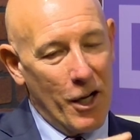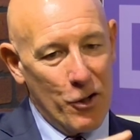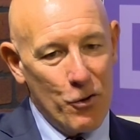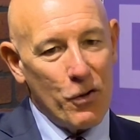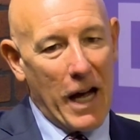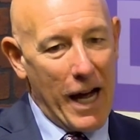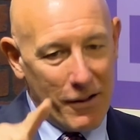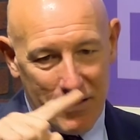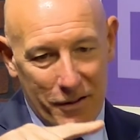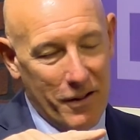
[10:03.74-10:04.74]
you
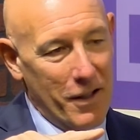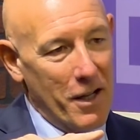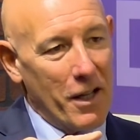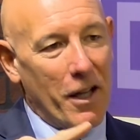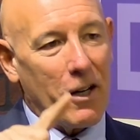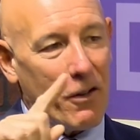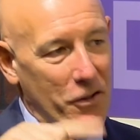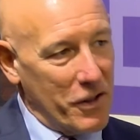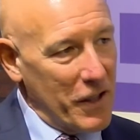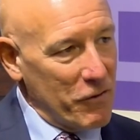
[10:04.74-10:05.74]
guys, like our
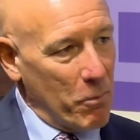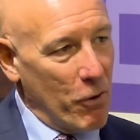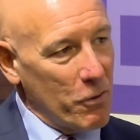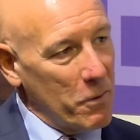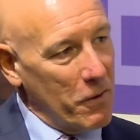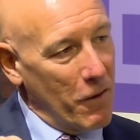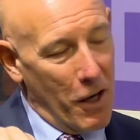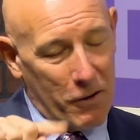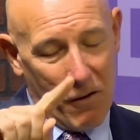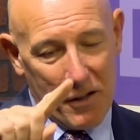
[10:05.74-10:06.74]
successful program
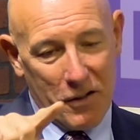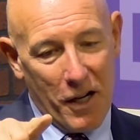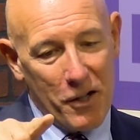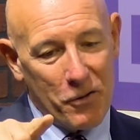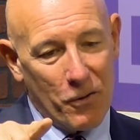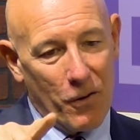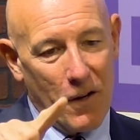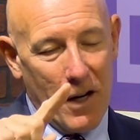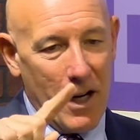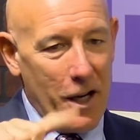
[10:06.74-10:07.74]
across the high school,
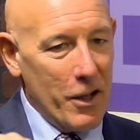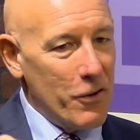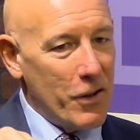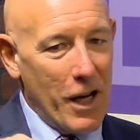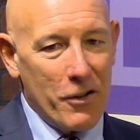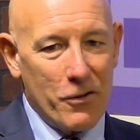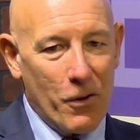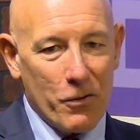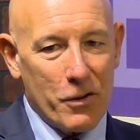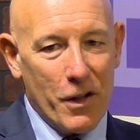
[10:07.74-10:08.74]
you guys
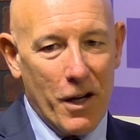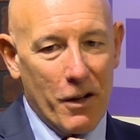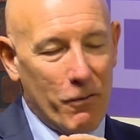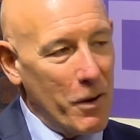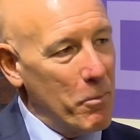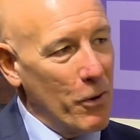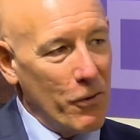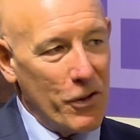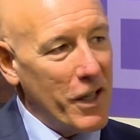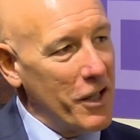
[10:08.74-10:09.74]
don't
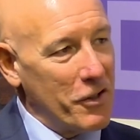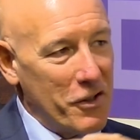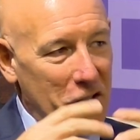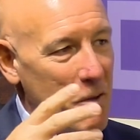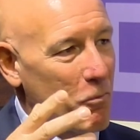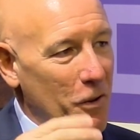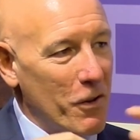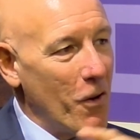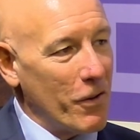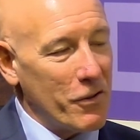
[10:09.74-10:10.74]
rebuild, you guys just keep
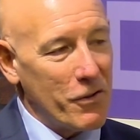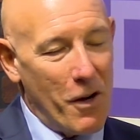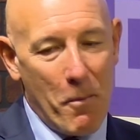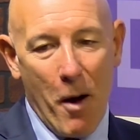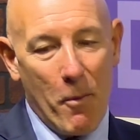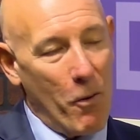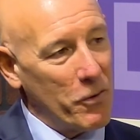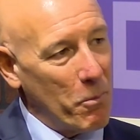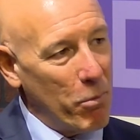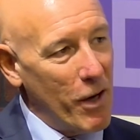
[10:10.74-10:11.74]
reloading. So I'm
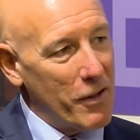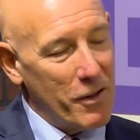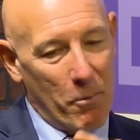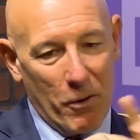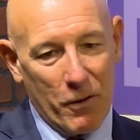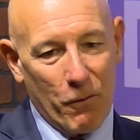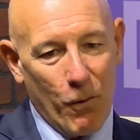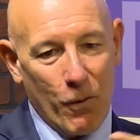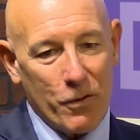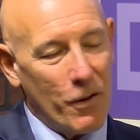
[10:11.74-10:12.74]
always impressed, and I'm looking
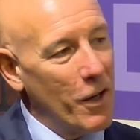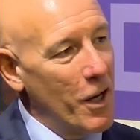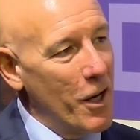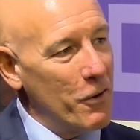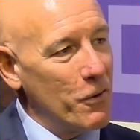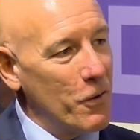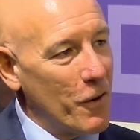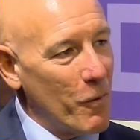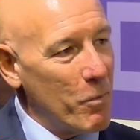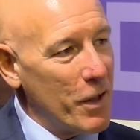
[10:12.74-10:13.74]
forward to a new
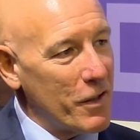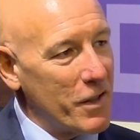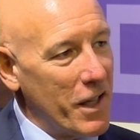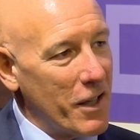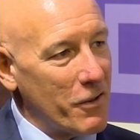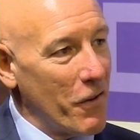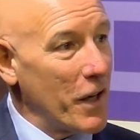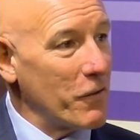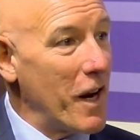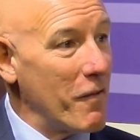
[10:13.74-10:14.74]
year of BSTN. So
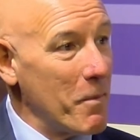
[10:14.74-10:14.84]
thanks for having